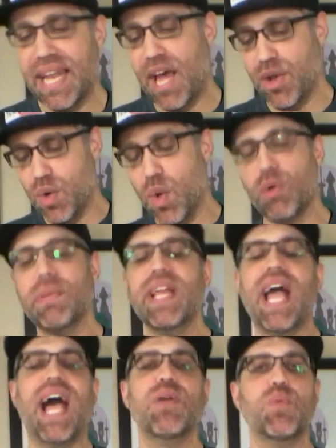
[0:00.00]
Now,
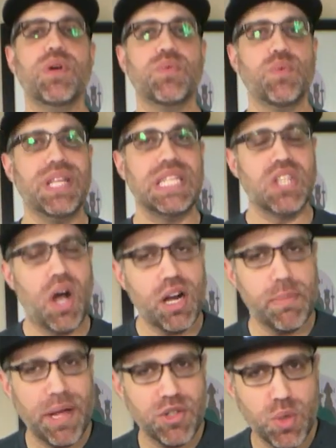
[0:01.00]
normally I wouldn't really talk
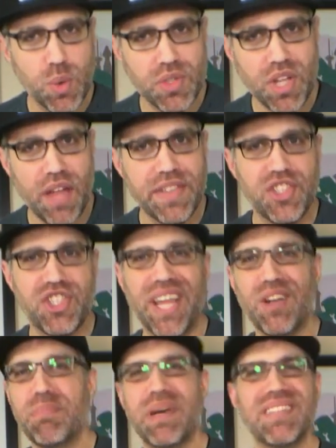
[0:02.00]
about tools on this
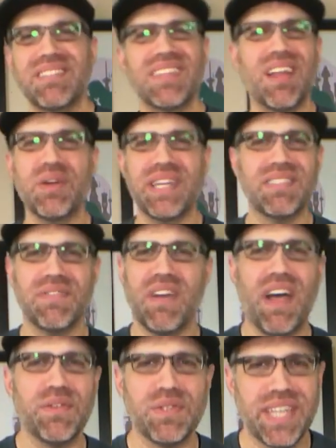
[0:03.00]
channel, but you know, it's a
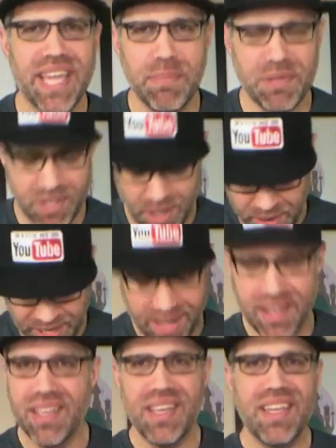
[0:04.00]
Father's Day episode,
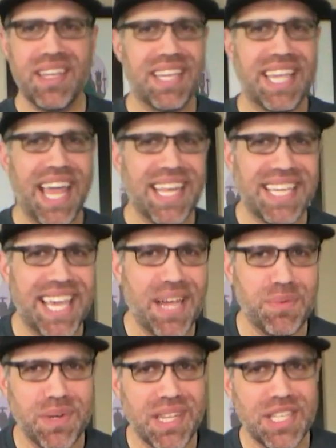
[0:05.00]
and you kind of
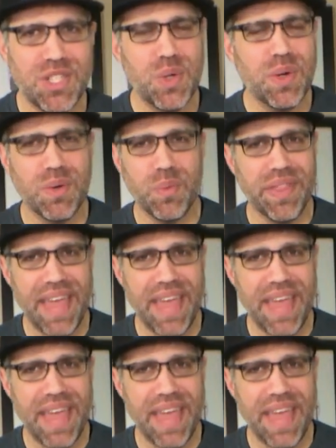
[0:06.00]
can't really do it